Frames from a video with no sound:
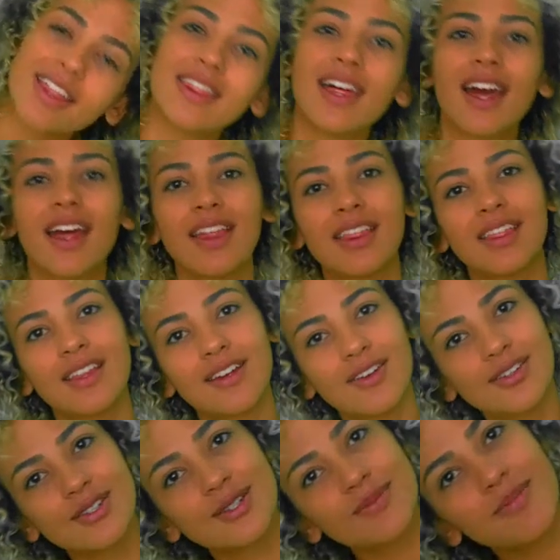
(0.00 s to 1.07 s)
then
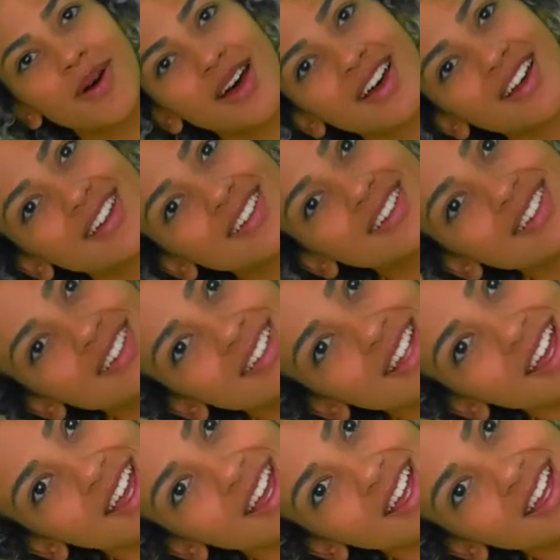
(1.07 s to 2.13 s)
there's
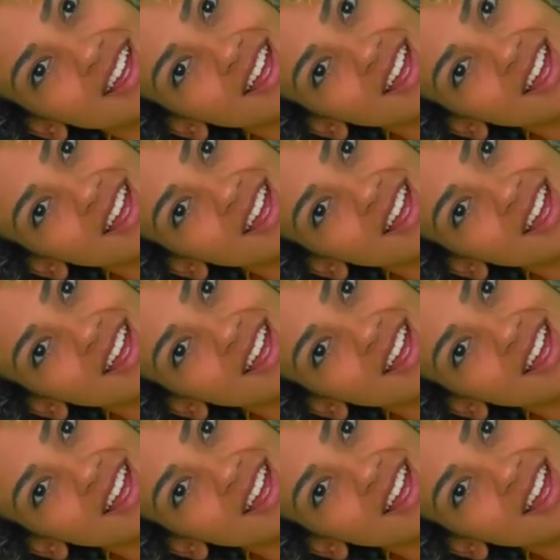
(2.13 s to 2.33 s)
Monday,